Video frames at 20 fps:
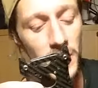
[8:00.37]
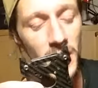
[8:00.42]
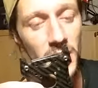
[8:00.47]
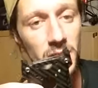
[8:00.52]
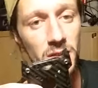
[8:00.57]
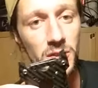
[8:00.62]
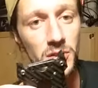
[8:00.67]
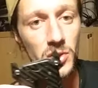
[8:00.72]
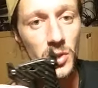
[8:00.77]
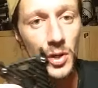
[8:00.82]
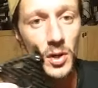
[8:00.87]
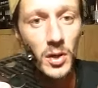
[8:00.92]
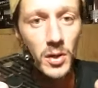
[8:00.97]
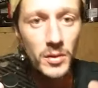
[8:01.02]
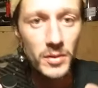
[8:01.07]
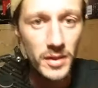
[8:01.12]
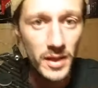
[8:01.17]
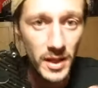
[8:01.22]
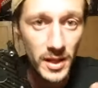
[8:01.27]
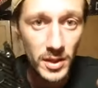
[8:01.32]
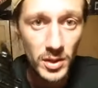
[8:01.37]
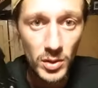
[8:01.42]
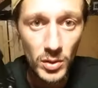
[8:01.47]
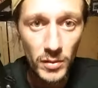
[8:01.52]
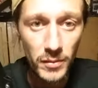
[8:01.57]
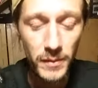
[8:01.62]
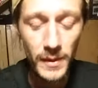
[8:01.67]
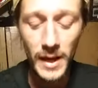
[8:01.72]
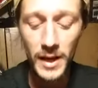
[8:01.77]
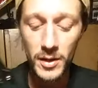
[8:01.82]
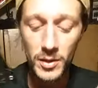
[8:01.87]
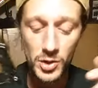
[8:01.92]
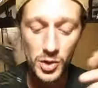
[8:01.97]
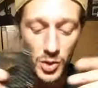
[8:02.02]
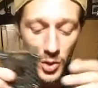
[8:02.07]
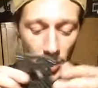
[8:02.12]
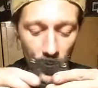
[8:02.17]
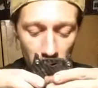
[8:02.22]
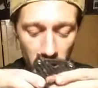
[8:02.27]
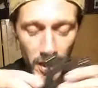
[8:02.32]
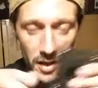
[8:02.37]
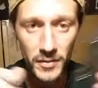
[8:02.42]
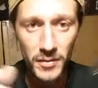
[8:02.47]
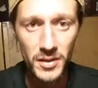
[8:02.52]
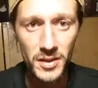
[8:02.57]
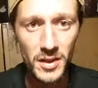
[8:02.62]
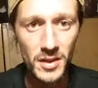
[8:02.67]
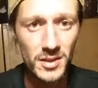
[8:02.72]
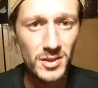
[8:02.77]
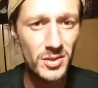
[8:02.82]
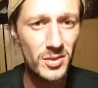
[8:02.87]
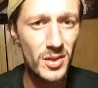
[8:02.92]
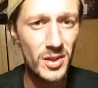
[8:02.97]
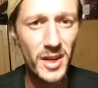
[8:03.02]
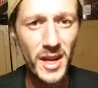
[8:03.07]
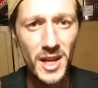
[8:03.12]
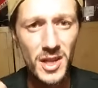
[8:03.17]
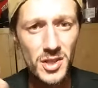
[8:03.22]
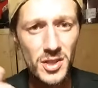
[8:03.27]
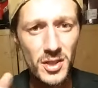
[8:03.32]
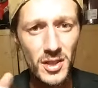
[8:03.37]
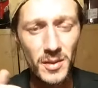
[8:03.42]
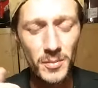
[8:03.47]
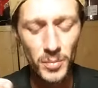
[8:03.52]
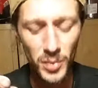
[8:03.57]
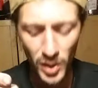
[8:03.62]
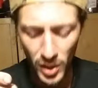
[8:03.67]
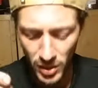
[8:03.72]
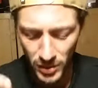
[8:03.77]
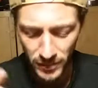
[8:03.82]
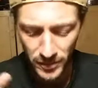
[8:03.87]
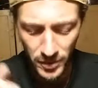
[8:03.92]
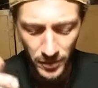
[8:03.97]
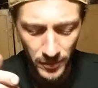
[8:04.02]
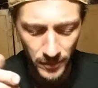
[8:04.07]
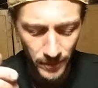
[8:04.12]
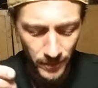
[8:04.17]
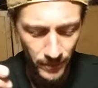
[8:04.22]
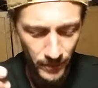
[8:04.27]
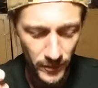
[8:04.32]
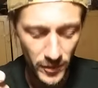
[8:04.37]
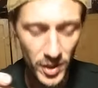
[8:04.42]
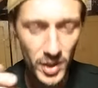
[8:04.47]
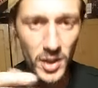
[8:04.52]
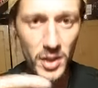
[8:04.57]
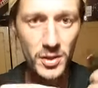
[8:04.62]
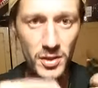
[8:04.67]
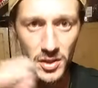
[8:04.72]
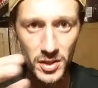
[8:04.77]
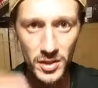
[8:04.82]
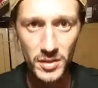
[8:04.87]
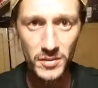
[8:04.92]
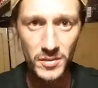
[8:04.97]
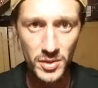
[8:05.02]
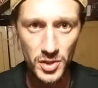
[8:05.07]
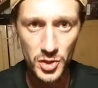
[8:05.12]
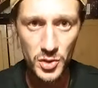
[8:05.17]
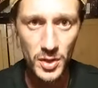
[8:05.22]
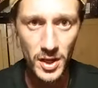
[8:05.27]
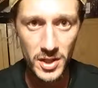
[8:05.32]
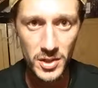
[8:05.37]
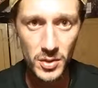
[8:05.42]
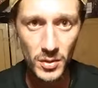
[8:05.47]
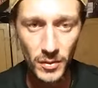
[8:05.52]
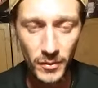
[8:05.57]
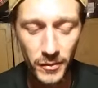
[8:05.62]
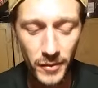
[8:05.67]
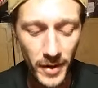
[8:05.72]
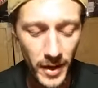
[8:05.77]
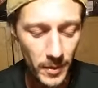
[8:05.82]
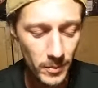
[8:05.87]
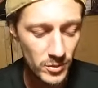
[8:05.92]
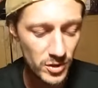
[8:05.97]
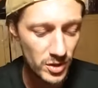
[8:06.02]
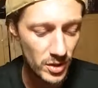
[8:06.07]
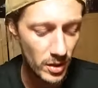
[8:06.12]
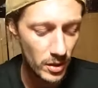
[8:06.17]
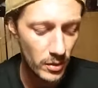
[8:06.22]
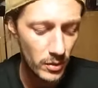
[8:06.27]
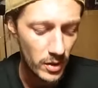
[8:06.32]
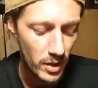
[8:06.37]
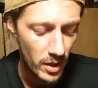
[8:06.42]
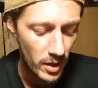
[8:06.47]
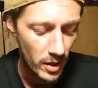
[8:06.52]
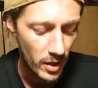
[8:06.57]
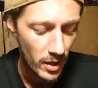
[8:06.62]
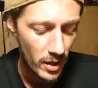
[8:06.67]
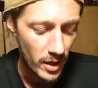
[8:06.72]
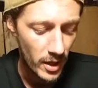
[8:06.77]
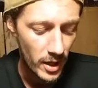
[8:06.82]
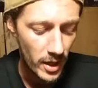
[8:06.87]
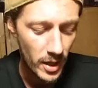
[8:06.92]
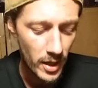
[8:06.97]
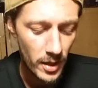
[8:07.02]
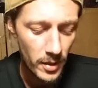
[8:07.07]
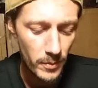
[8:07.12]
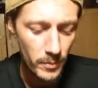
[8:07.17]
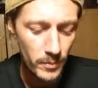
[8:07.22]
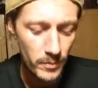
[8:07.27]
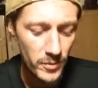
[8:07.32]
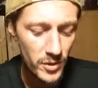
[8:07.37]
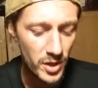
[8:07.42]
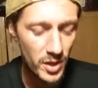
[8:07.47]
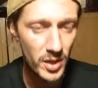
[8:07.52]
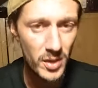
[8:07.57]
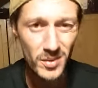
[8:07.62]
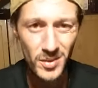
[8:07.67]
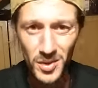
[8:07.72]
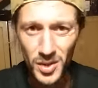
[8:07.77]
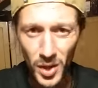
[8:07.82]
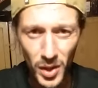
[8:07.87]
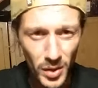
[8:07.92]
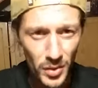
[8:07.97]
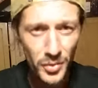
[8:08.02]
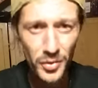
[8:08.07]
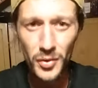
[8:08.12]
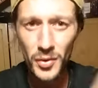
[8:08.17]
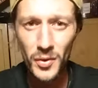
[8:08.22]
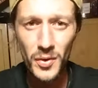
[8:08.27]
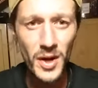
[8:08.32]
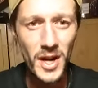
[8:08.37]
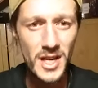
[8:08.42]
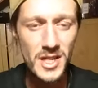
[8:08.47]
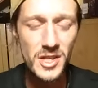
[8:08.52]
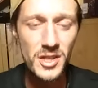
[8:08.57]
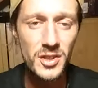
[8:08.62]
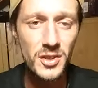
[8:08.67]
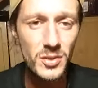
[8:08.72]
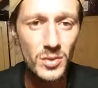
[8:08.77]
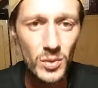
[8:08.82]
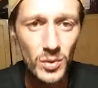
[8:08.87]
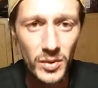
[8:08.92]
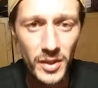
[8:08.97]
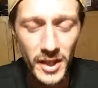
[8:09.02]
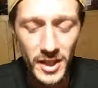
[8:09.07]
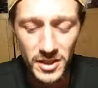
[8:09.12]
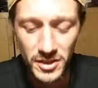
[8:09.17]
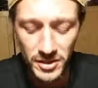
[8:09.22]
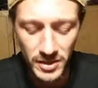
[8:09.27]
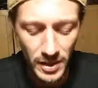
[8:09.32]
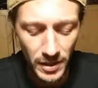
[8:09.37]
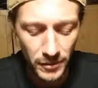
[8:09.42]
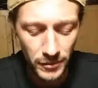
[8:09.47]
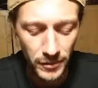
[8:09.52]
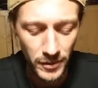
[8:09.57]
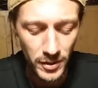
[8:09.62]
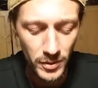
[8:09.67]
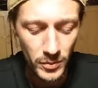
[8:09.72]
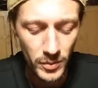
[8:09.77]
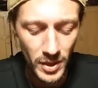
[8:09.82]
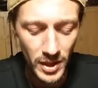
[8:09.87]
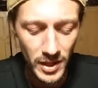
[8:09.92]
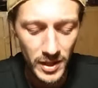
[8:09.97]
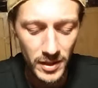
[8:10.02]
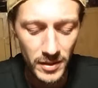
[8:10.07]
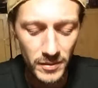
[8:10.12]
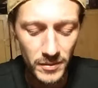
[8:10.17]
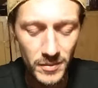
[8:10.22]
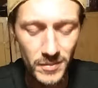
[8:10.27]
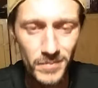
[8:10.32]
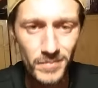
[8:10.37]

plates. So then your flight controller and everything is not actually part of the, you know, the structural frame. So you know, going through crashes and all that stuff, it really